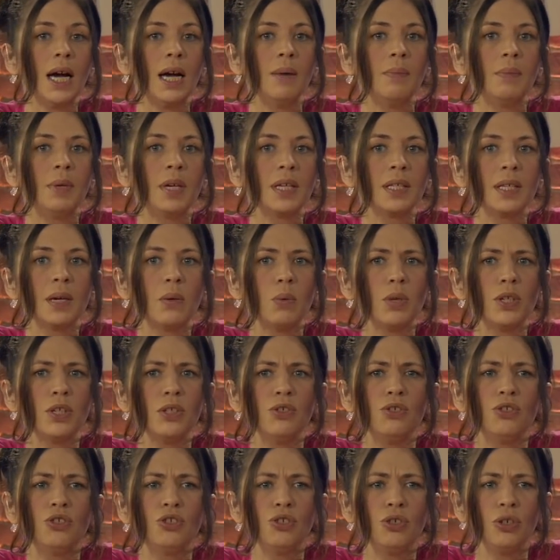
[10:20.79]
Because I
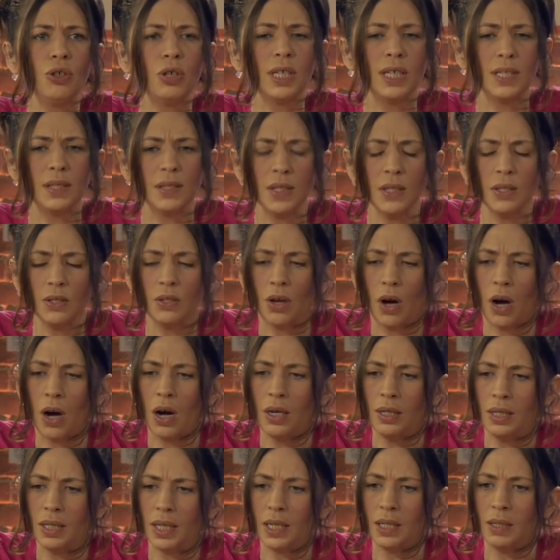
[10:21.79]
wasn't sure, is this
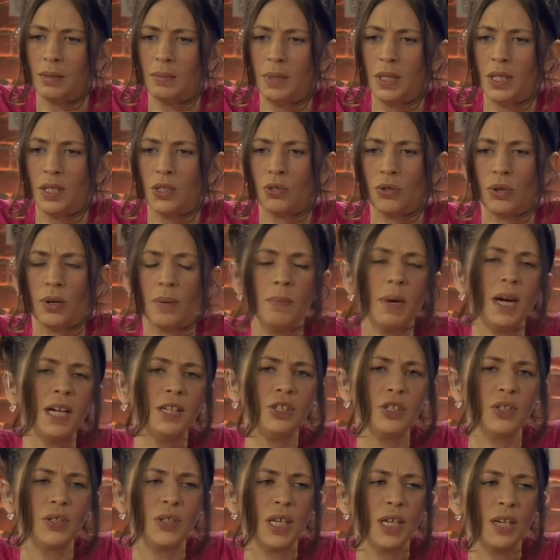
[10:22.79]
God telling me this, or am I
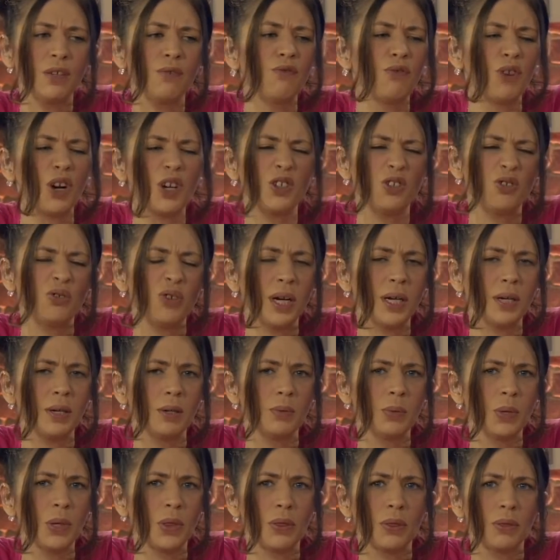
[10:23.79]
just getting
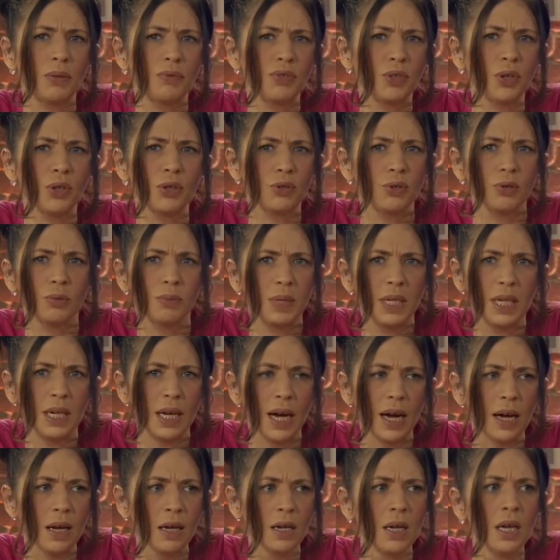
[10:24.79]
frustrated with social
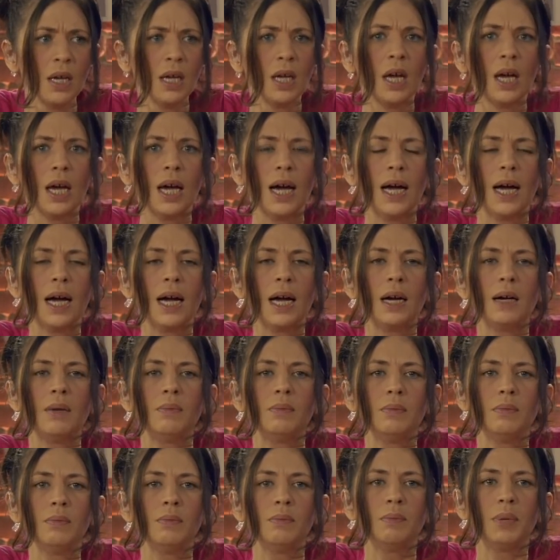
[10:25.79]
media?
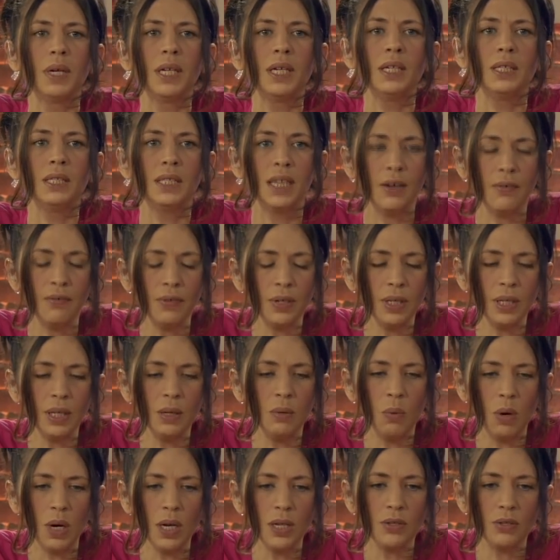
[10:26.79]
But it
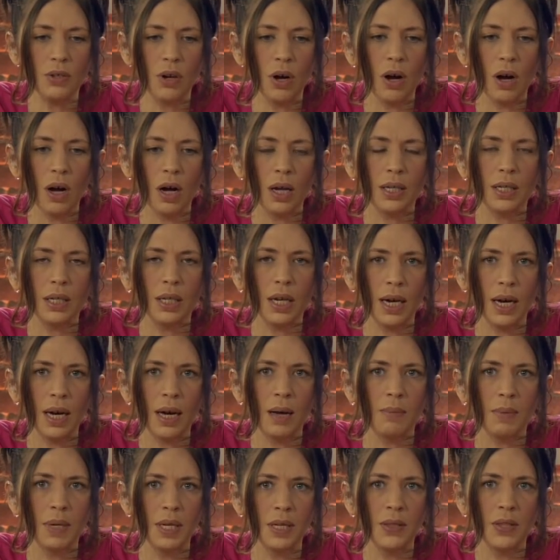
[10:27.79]
definitely was God
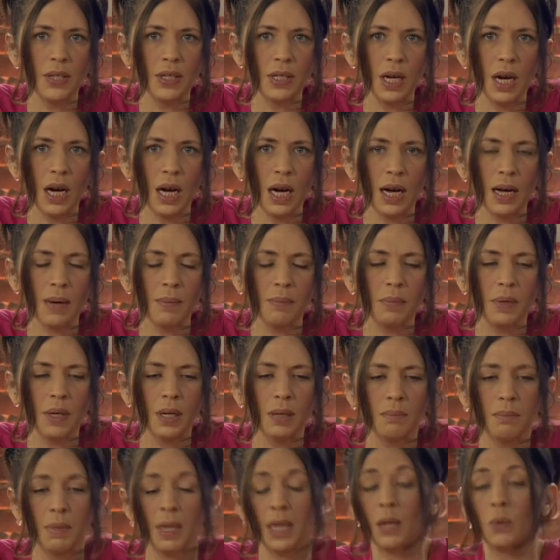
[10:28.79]
in the time.
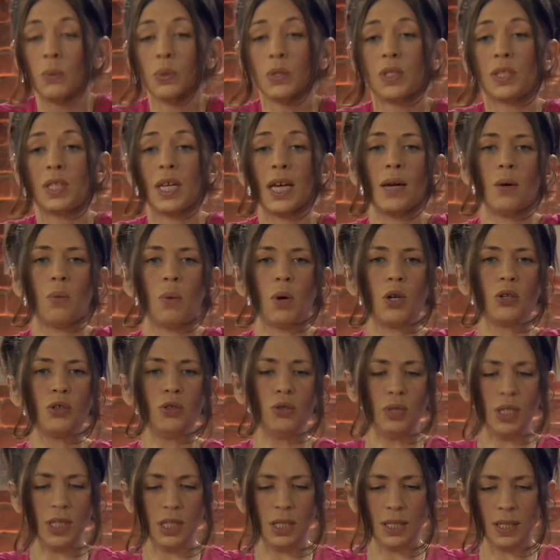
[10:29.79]
And many would say, well,
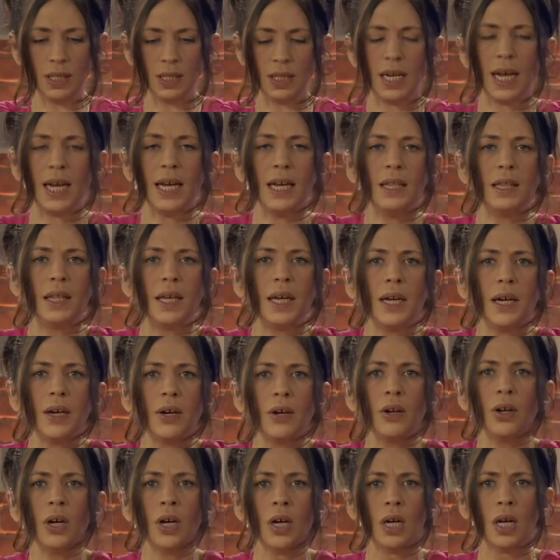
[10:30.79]
you need to stay
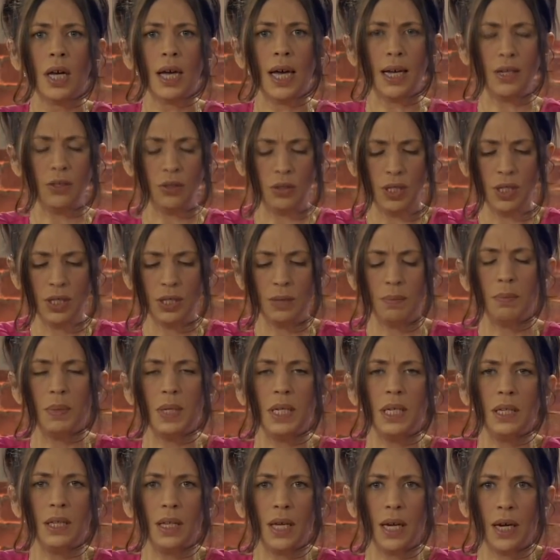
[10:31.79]
there and you need to
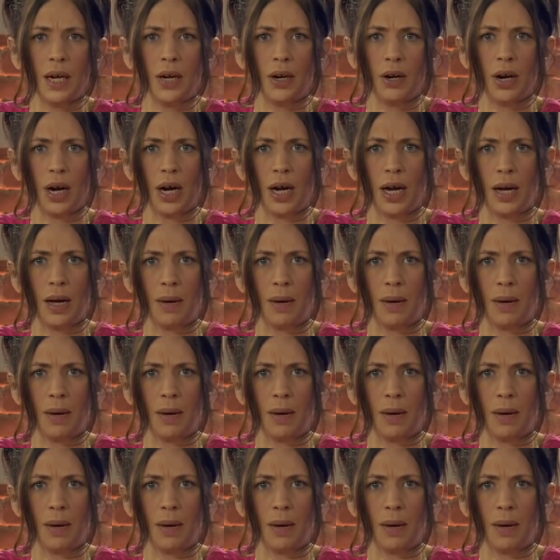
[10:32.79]
be there.